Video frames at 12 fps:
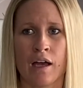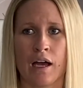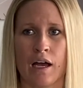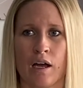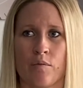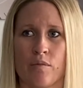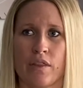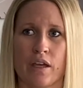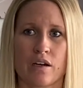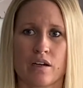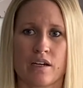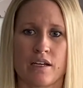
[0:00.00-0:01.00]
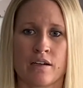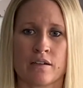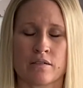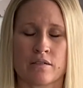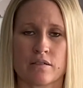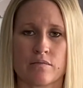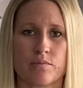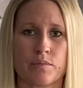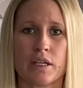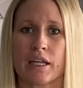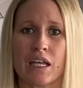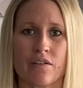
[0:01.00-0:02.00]
Um, there are
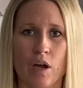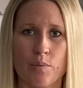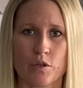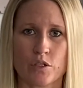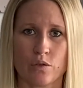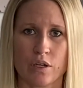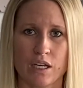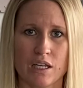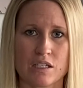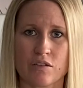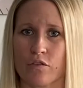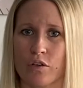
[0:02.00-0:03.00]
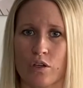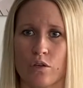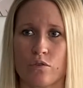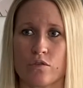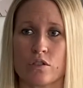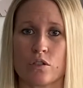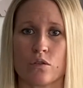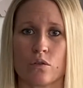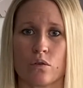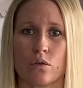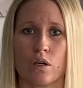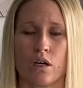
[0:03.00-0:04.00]
plenty of opportunities for you
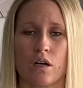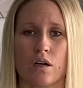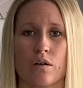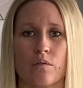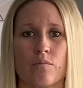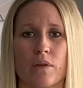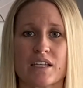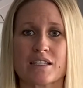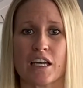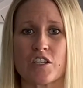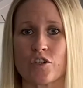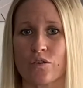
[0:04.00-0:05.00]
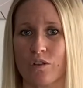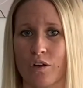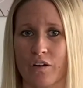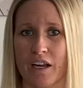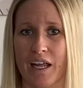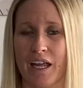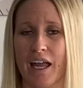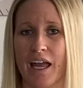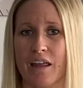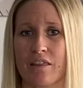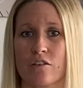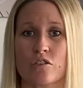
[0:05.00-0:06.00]
to um, extend your learning
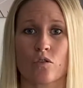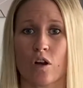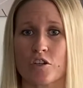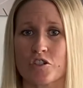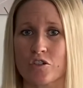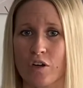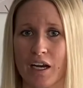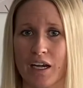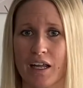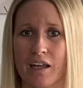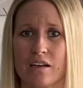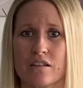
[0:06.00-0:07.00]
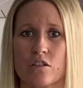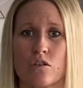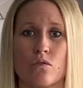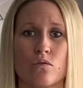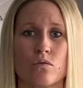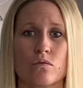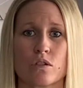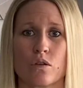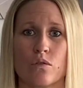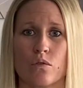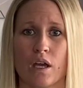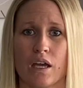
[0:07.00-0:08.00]
and there's cross training to so
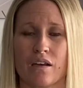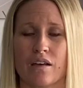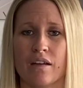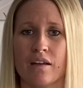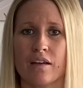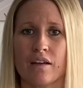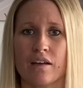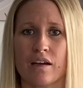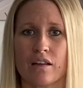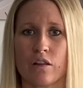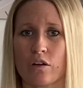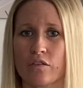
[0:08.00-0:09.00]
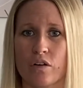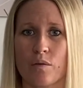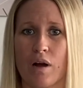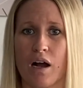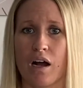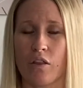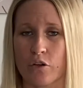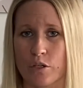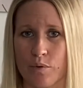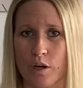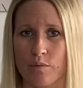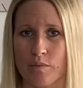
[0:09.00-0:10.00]
you can learn from other
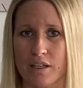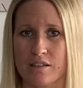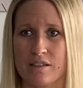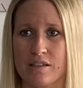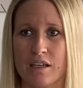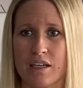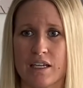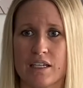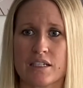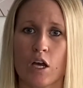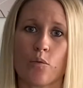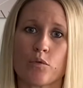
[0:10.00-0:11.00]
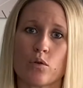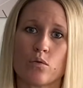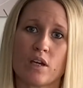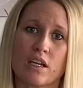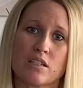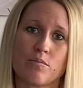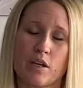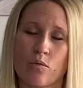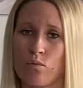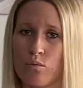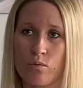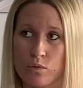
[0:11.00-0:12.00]
departments to help you get to be,
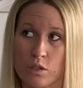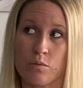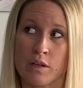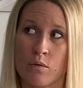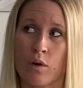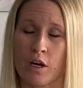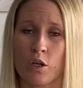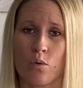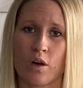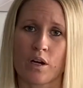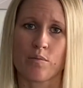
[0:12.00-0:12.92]
to be where you want to